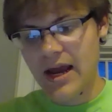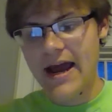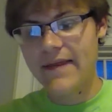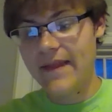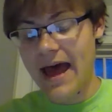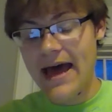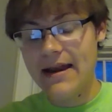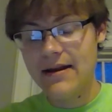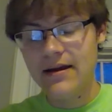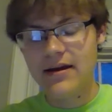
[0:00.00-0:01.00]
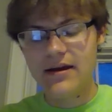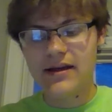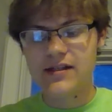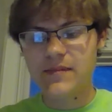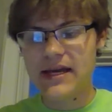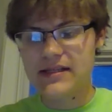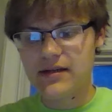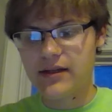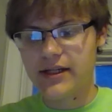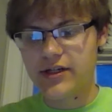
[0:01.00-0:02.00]
And that is
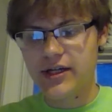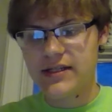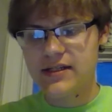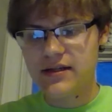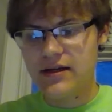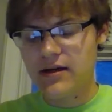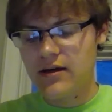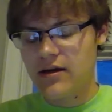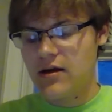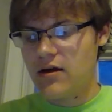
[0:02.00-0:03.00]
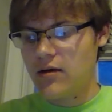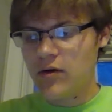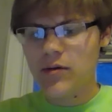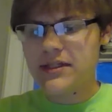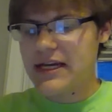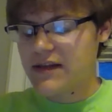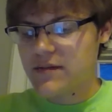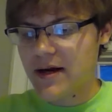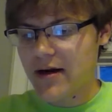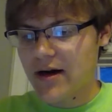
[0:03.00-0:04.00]
basically just, well, we'll take
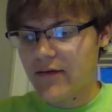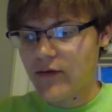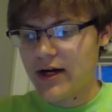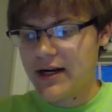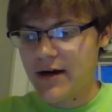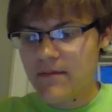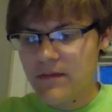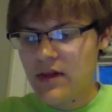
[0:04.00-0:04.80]
this paragraph right here.